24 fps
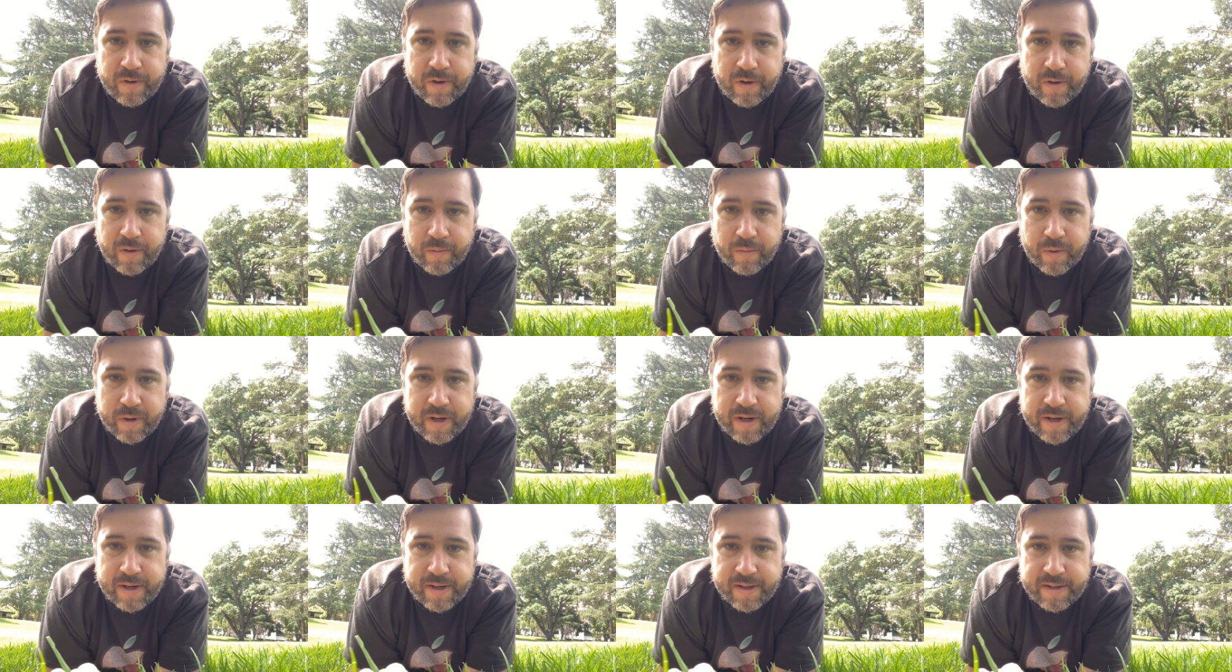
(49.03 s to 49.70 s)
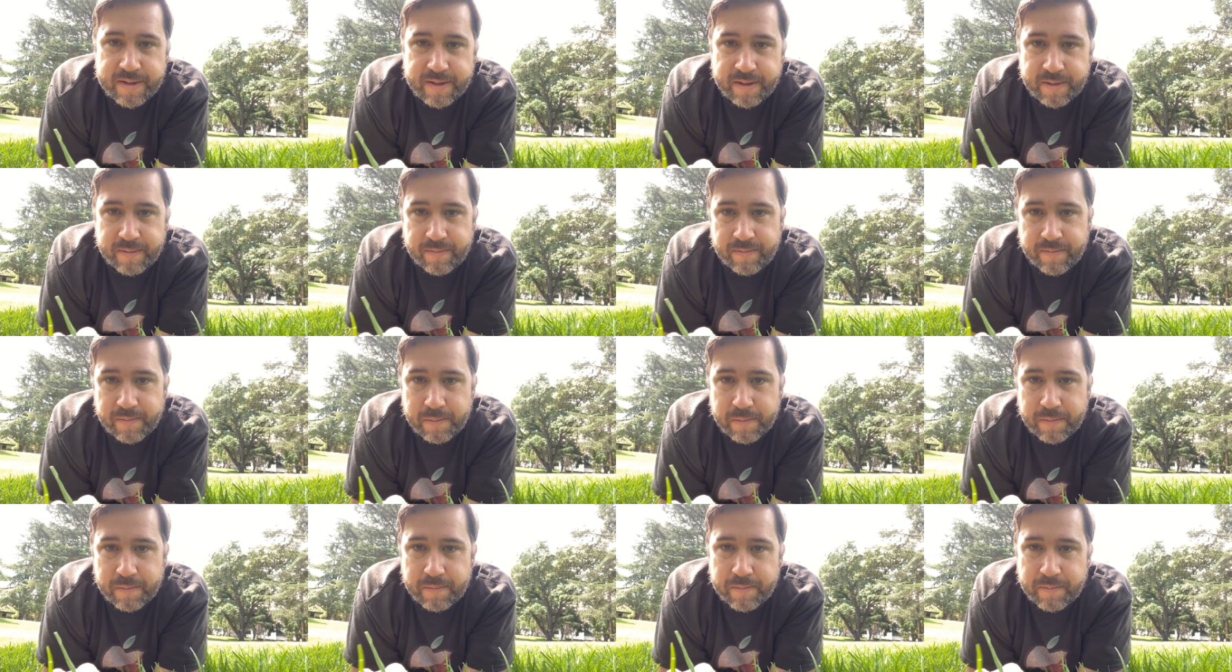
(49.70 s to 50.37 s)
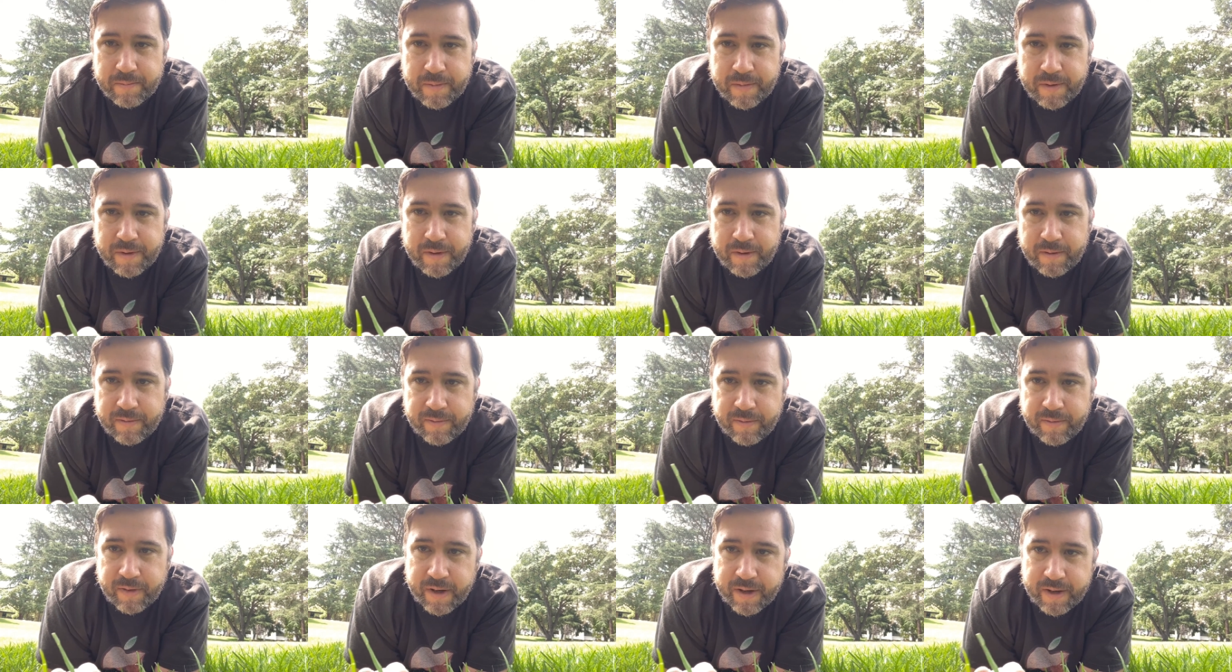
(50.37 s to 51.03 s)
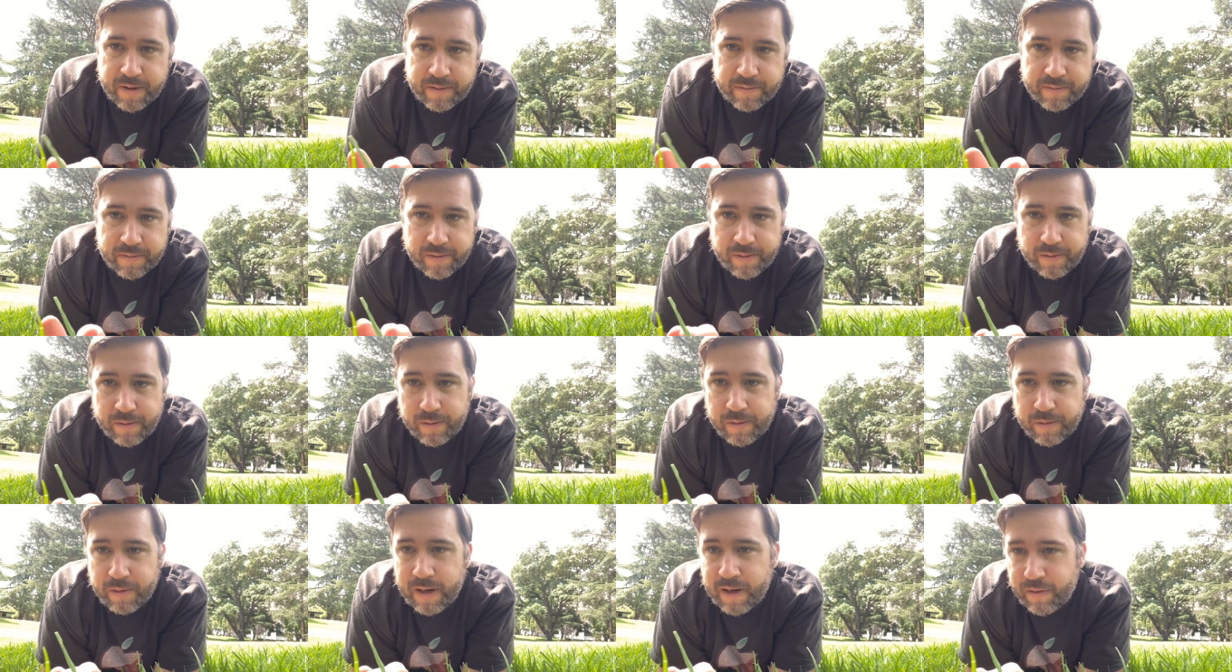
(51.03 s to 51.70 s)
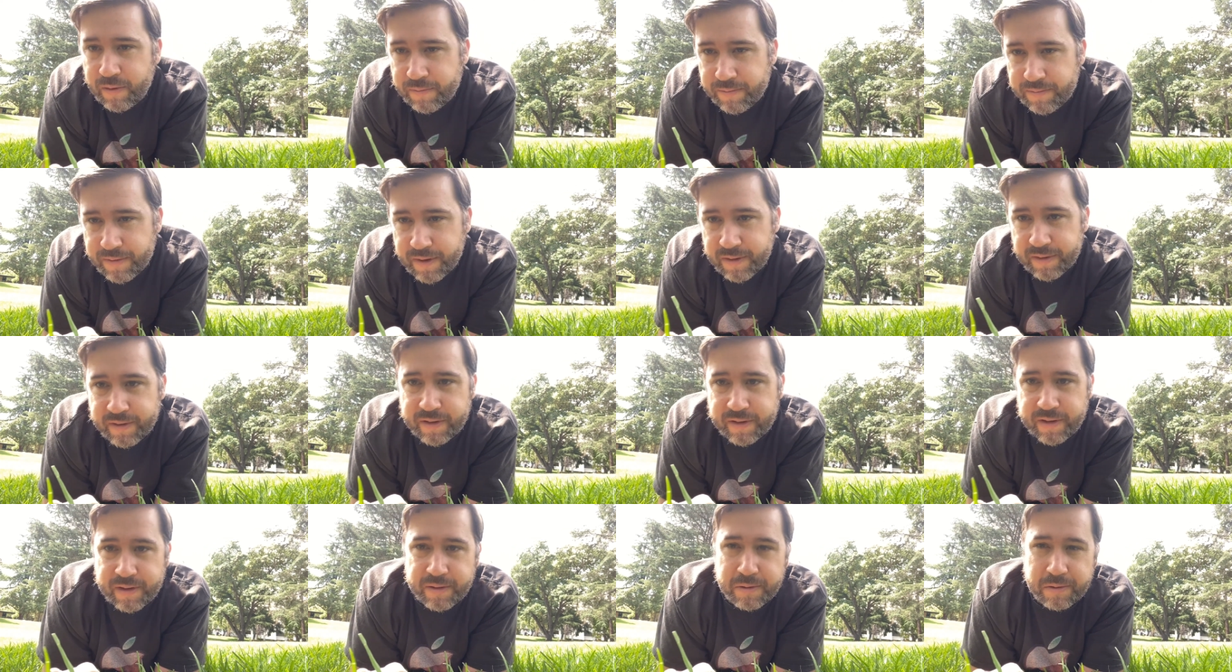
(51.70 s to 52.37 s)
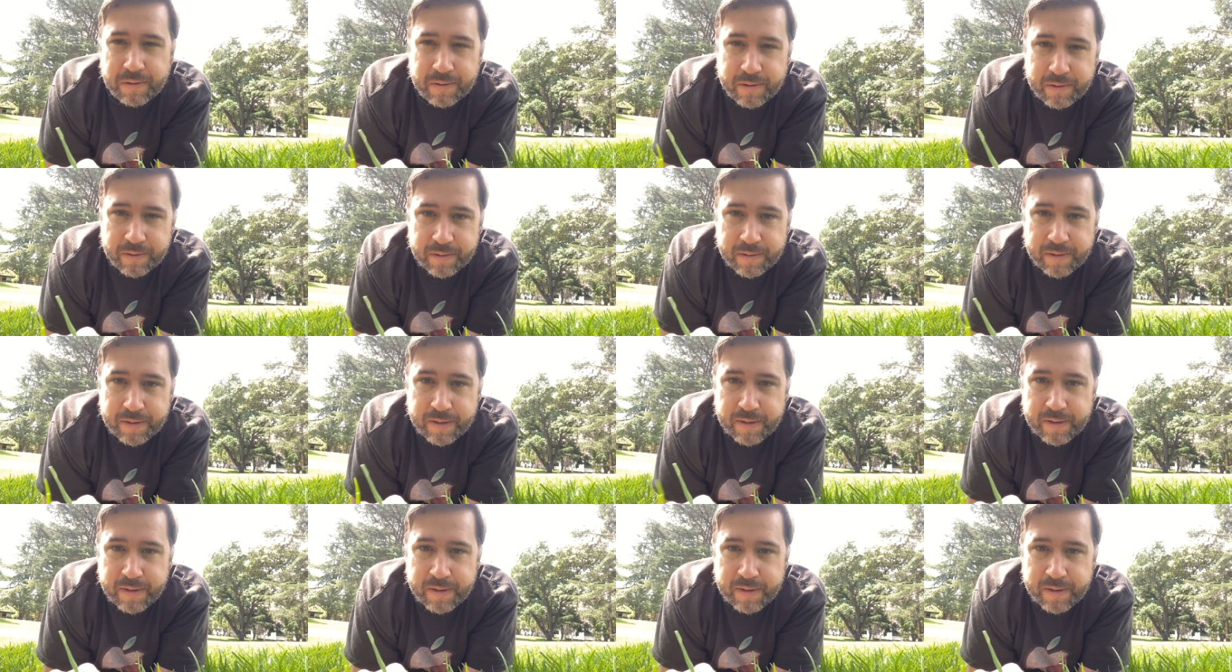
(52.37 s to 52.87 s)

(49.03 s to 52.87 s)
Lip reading: what it is I'm afraid of, or how I'm feeling, or